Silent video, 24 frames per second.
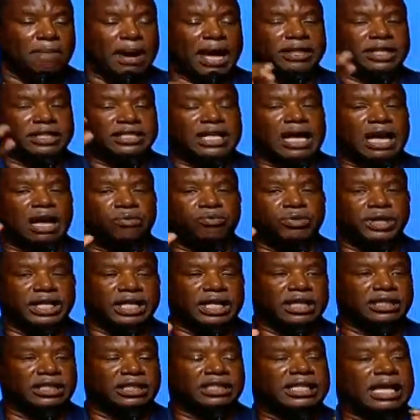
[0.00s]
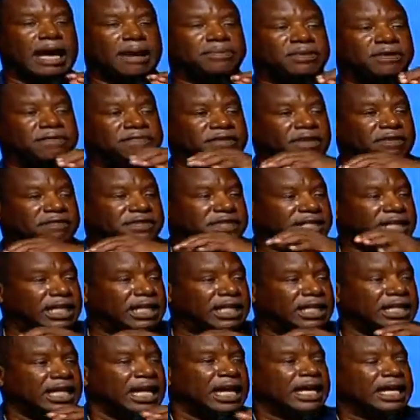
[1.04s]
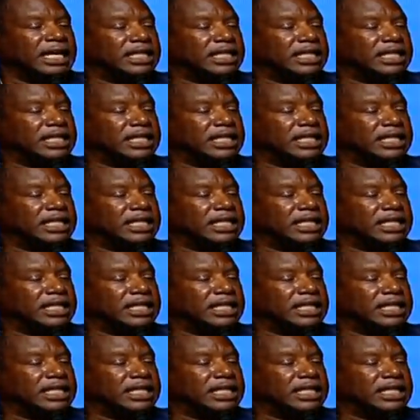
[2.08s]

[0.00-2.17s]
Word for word: By the time we get to chapter 15,